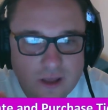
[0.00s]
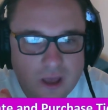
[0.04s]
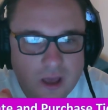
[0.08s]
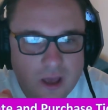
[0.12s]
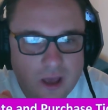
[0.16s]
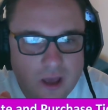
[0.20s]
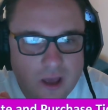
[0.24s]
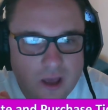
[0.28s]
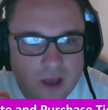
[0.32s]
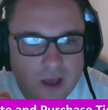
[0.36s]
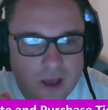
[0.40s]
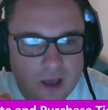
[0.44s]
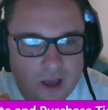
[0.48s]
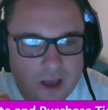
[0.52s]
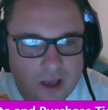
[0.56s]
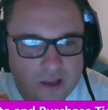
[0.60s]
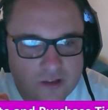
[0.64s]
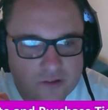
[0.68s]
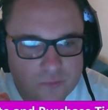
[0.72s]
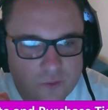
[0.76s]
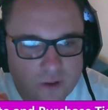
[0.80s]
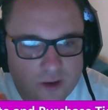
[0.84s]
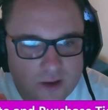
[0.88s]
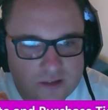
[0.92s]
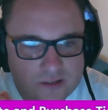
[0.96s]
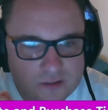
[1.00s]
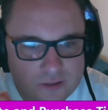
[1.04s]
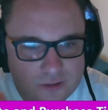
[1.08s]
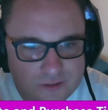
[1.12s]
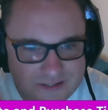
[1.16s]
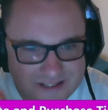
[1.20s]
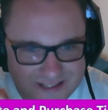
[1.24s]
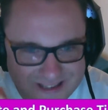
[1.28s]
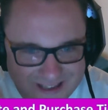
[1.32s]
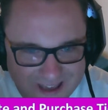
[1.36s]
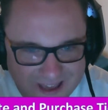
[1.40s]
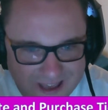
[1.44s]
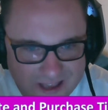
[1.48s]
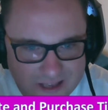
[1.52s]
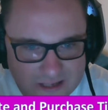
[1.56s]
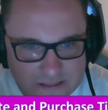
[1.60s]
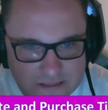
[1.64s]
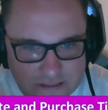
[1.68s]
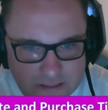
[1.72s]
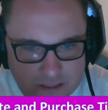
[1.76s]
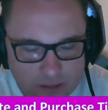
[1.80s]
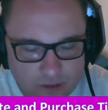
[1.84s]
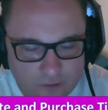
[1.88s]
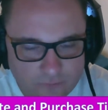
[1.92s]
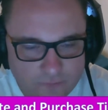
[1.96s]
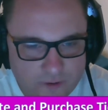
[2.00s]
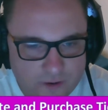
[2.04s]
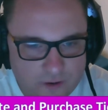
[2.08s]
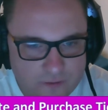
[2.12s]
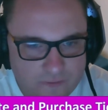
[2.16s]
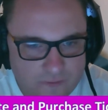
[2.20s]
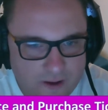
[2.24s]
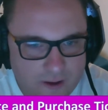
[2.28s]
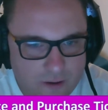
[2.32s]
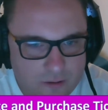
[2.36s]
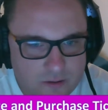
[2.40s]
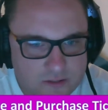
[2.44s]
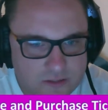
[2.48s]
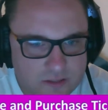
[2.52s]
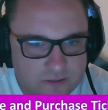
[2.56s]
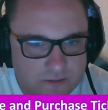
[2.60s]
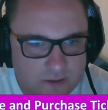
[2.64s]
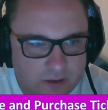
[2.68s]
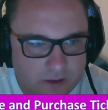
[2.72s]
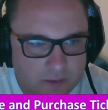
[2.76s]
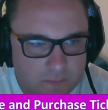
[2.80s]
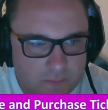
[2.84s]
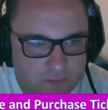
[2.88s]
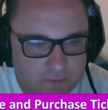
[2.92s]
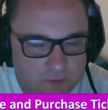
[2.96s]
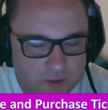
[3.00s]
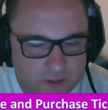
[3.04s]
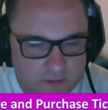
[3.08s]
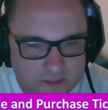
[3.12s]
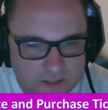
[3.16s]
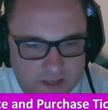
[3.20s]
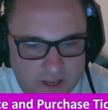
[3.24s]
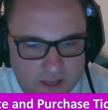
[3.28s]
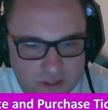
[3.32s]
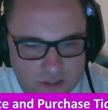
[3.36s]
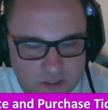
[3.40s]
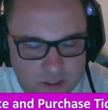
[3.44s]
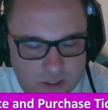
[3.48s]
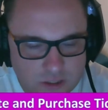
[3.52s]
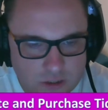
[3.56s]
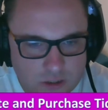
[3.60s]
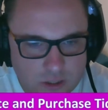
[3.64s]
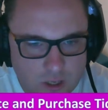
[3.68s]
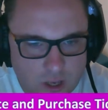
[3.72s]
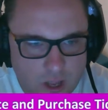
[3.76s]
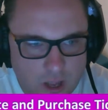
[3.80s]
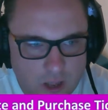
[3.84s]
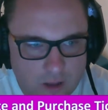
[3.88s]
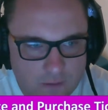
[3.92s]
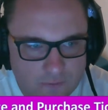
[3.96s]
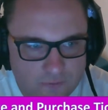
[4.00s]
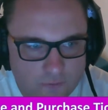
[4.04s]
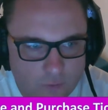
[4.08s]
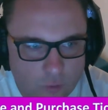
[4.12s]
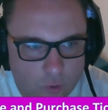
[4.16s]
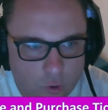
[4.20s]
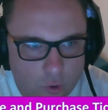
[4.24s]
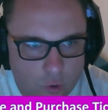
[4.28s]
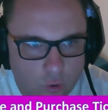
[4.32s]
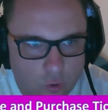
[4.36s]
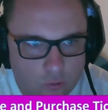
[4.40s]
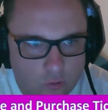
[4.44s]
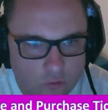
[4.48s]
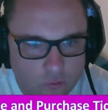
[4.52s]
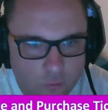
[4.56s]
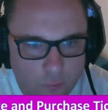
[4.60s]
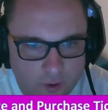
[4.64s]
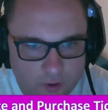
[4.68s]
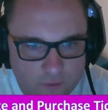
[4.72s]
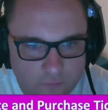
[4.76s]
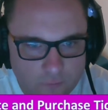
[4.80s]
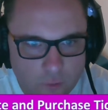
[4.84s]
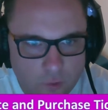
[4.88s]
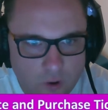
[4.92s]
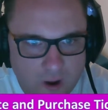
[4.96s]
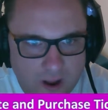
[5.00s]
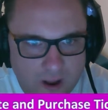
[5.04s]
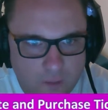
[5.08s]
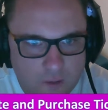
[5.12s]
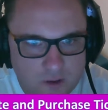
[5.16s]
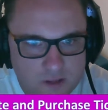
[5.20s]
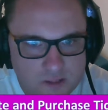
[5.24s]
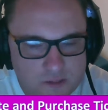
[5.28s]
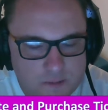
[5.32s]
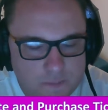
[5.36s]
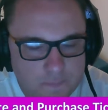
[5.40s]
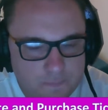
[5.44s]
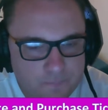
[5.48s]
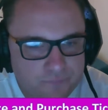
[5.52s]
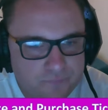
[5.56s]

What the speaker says: as well as Lucy King, friend of ours, and they're going to be running the kitchen for the 24 hours.